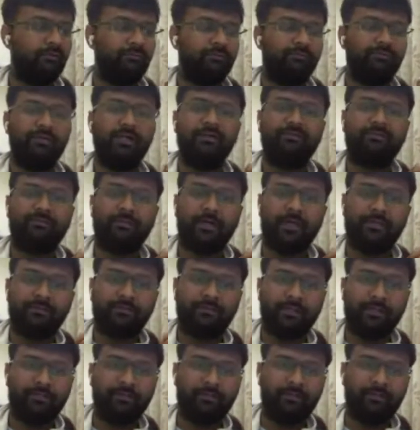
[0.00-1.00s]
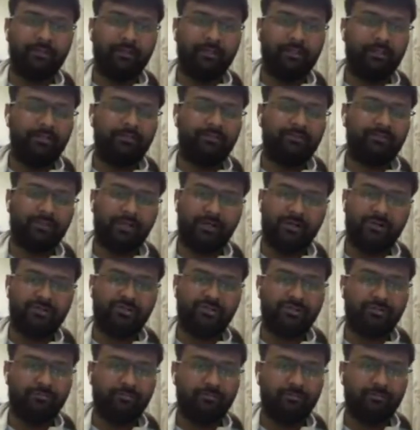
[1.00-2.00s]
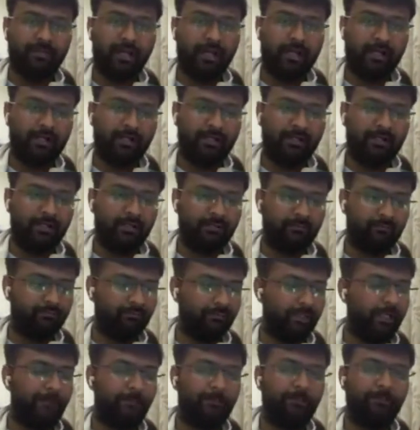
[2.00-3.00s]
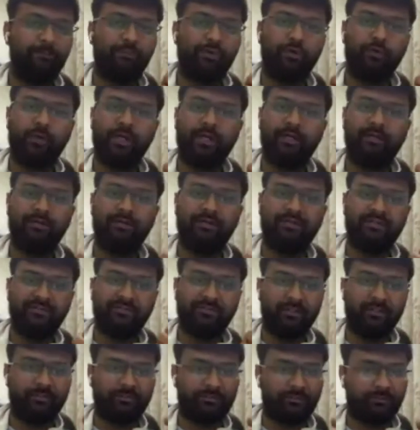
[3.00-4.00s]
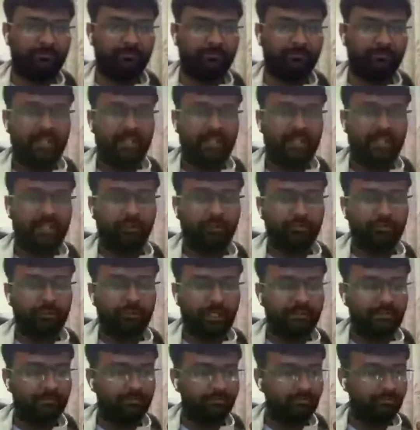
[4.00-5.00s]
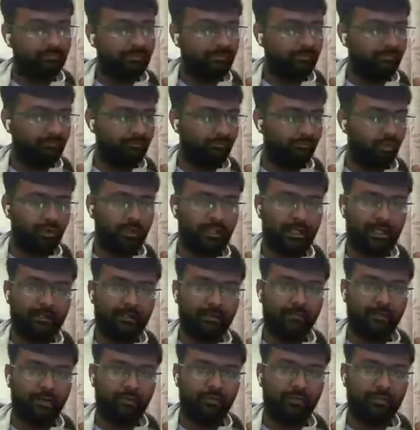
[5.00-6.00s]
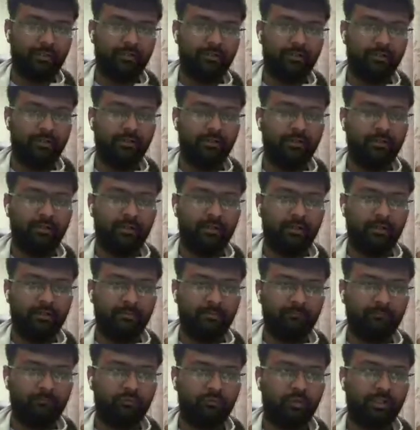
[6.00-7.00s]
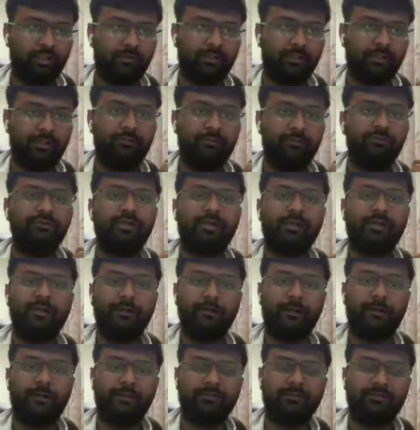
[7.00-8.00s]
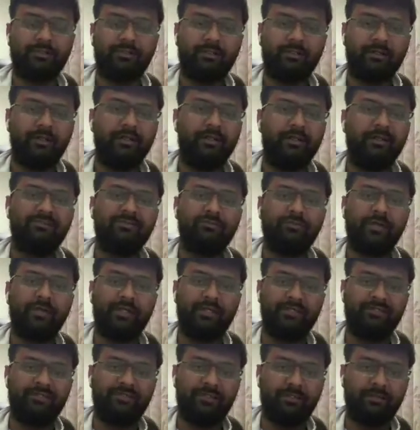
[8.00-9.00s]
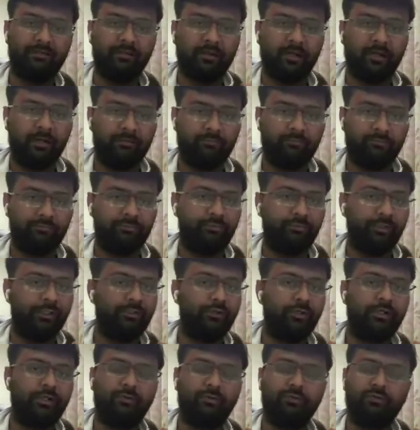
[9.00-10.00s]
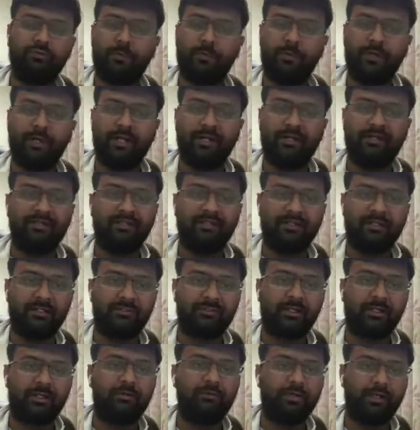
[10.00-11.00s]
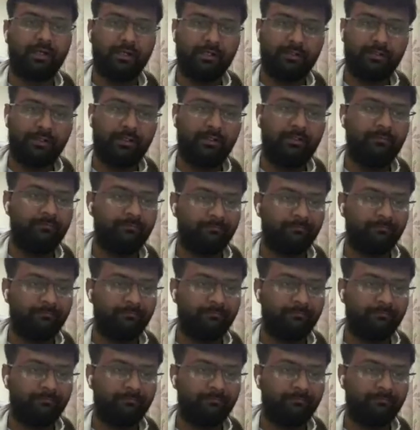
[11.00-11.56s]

way fast it search and it provides the results. And also, I more like about whatever the user interface. It is very easy. We don't have to open anything or anything.